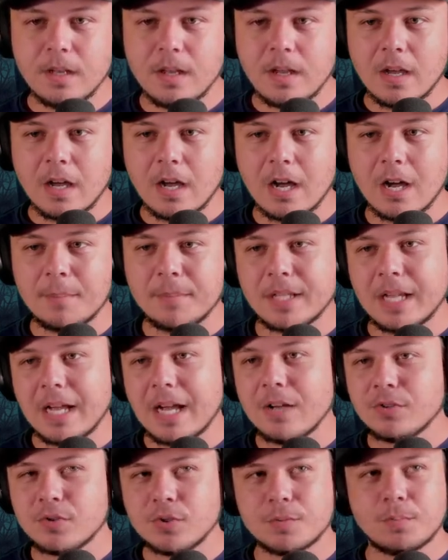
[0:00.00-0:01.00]
But the
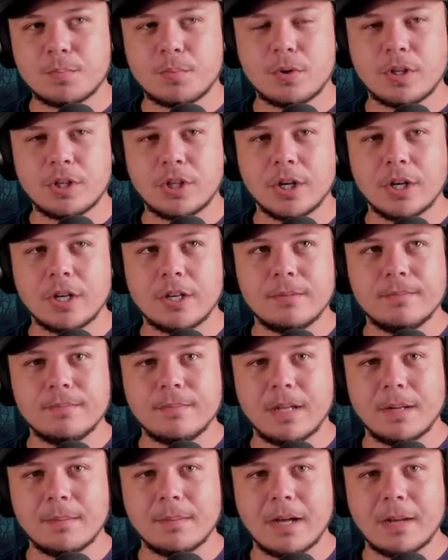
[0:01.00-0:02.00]
house was pretty good,
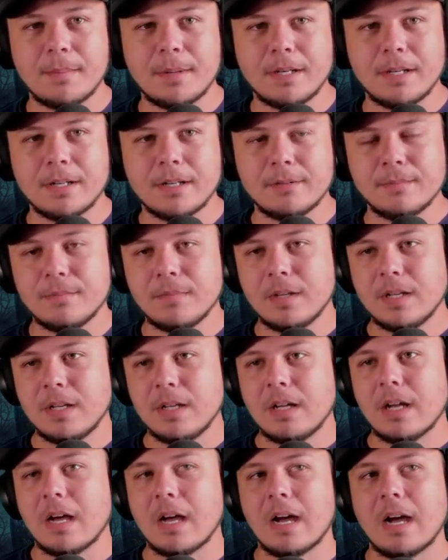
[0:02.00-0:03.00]
in my opinion.
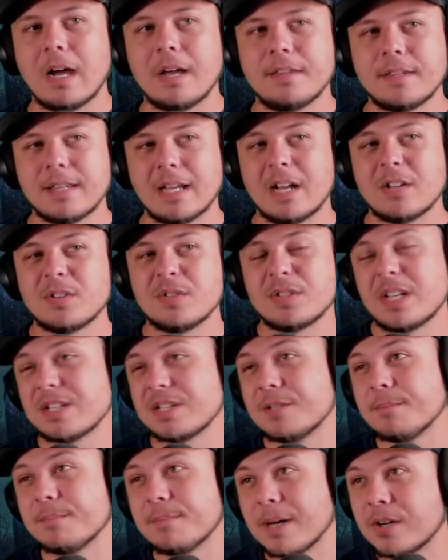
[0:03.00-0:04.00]
I think the house is
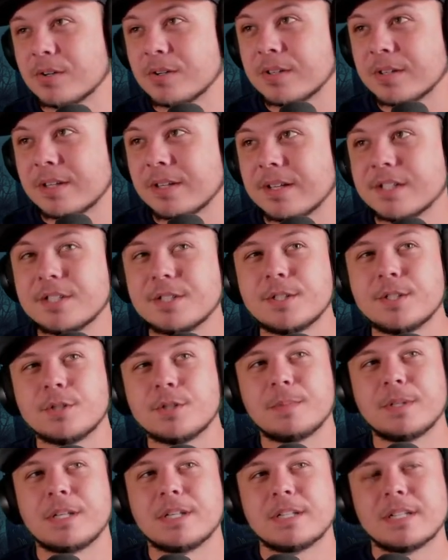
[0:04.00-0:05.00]
actually better than this,
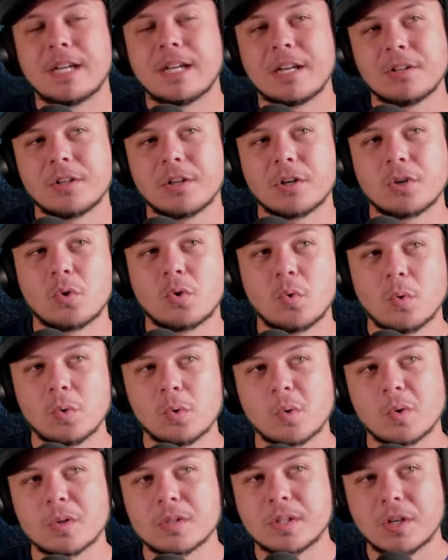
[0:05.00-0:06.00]
just because it had a lot of
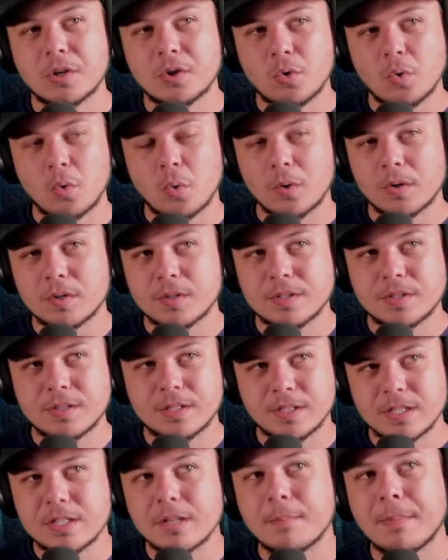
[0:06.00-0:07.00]
corridors, a lot of corners.
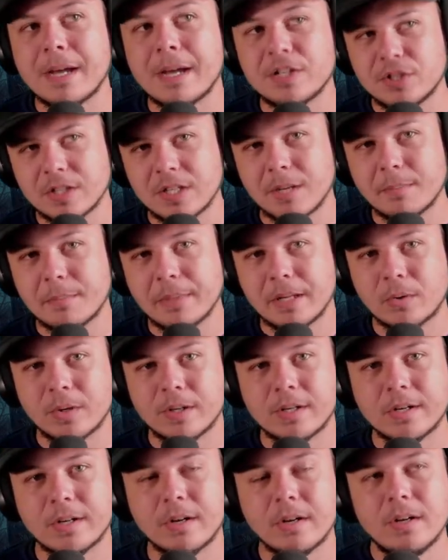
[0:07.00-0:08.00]
This is the Banshee that I'm playing right here.